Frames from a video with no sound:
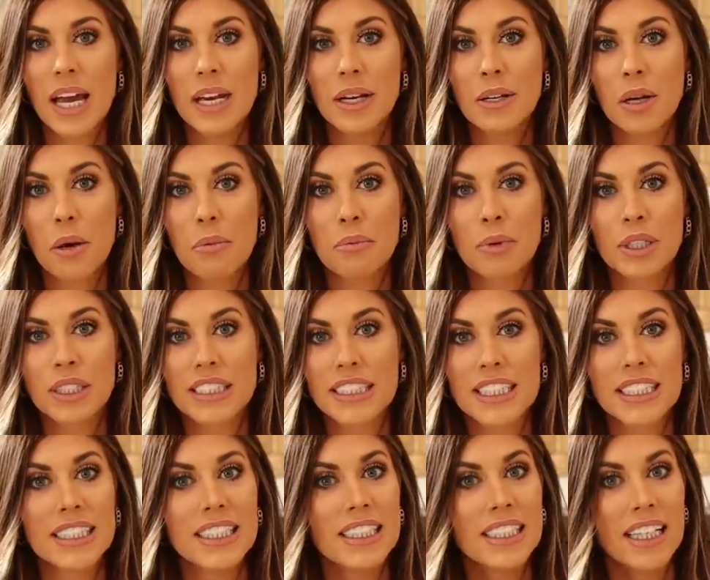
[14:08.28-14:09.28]
and
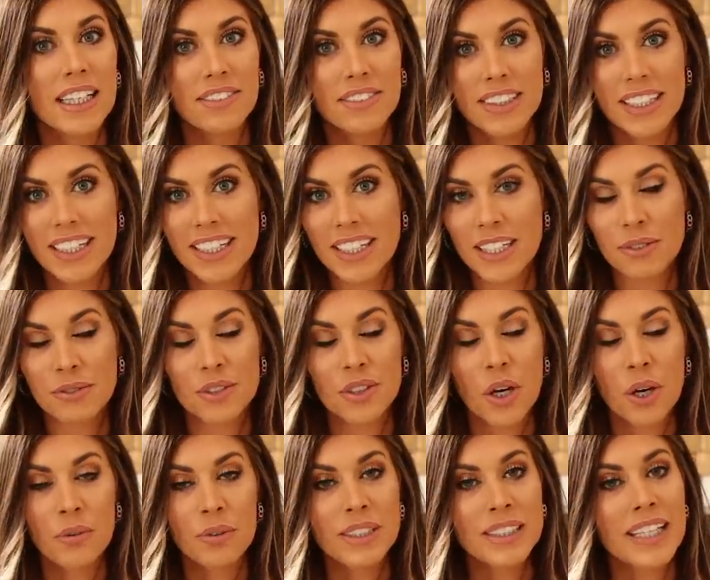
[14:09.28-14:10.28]
Brooks loved it. He was
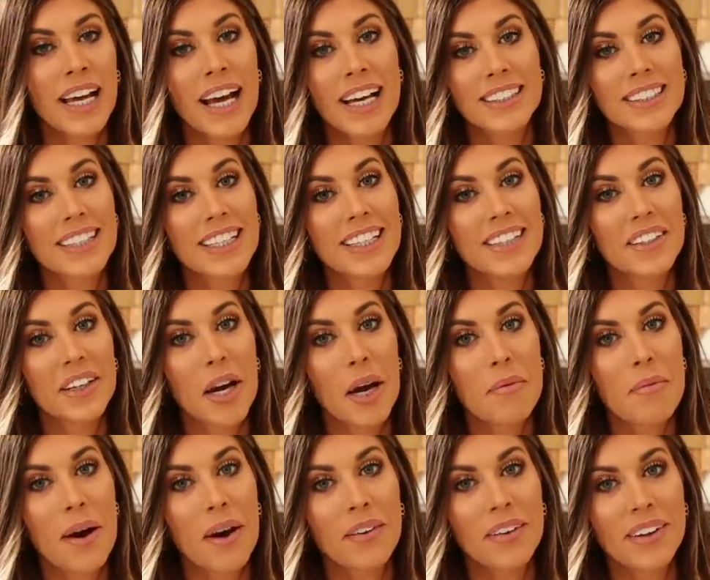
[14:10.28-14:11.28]
always asking to
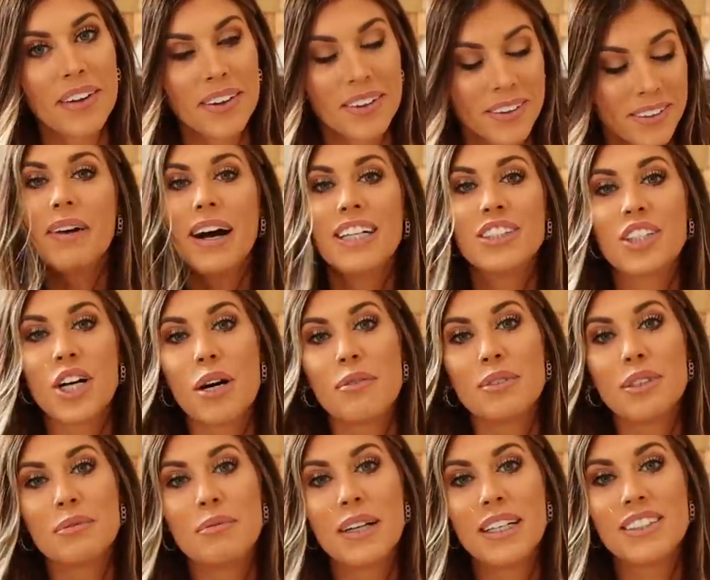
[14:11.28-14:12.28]
come out here. My job
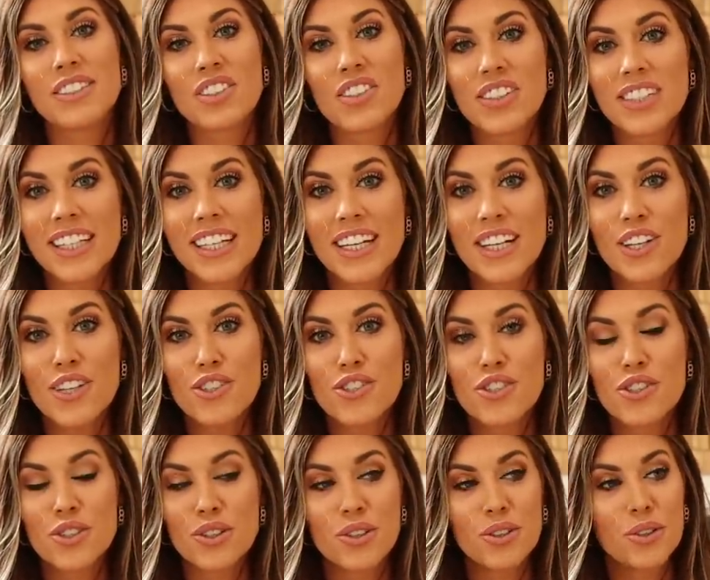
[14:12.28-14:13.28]
was basically
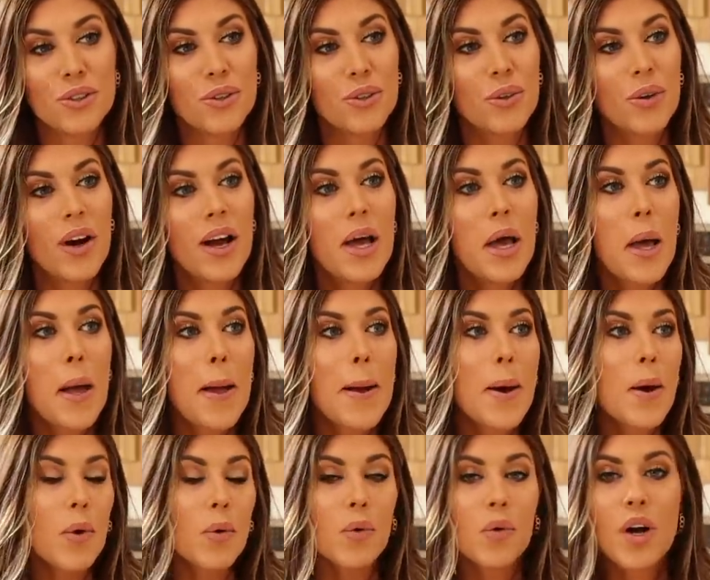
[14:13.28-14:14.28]
to
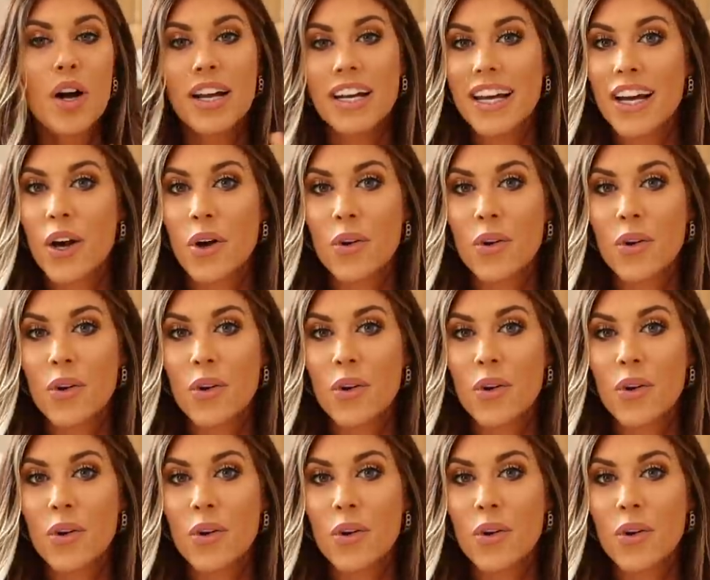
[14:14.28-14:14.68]
run and